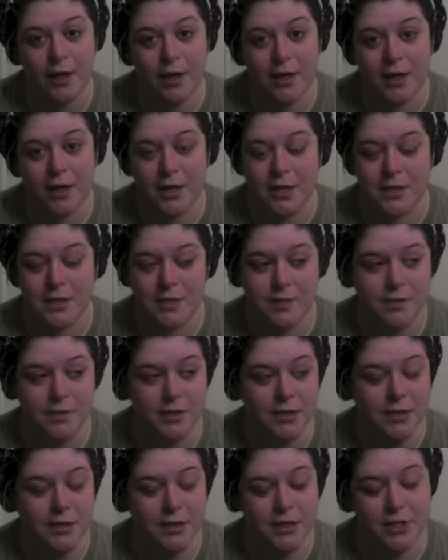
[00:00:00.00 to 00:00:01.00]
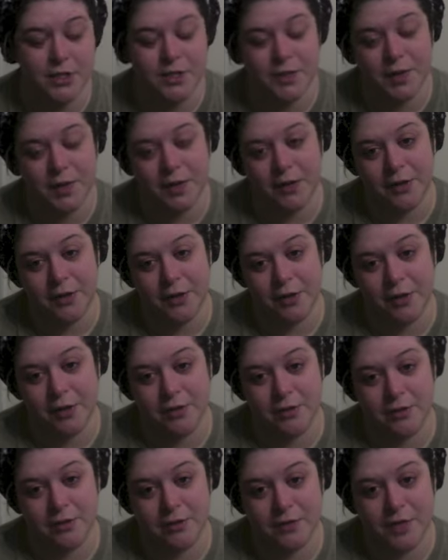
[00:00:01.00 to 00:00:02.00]
I just wanted to let you all
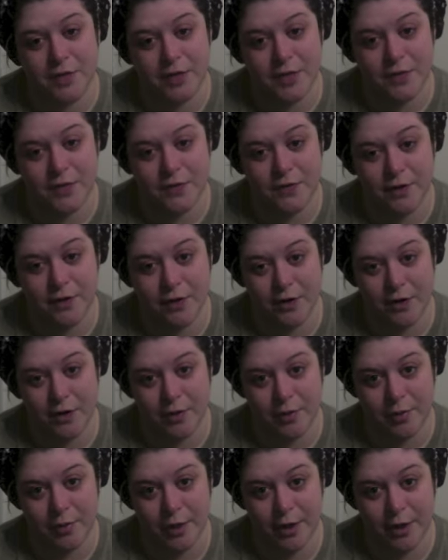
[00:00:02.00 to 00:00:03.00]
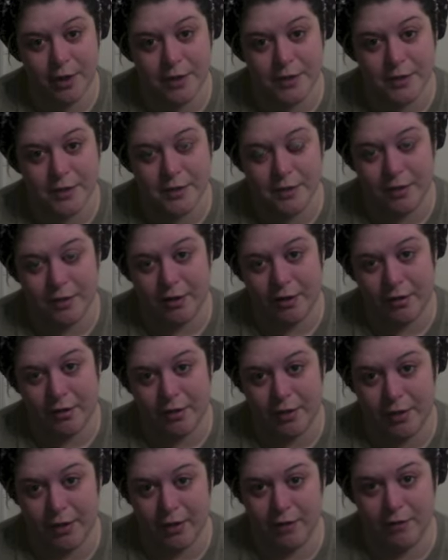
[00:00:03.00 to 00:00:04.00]
know. Thanks for all your prayers and all your
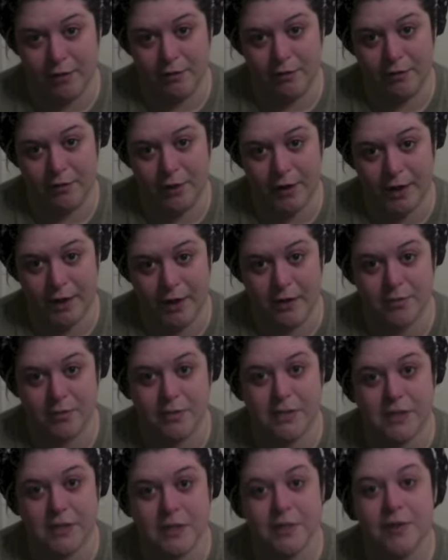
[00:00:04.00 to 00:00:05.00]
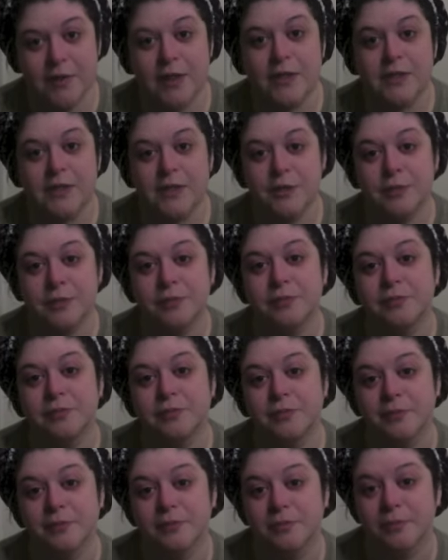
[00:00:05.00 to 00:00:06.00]
love, and I will see you all soon.
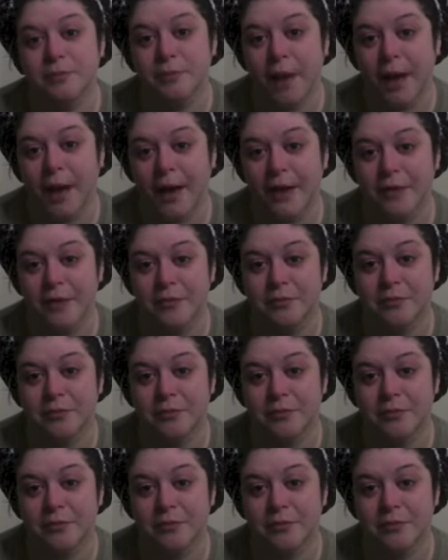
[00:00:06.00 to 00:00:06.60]
Bye.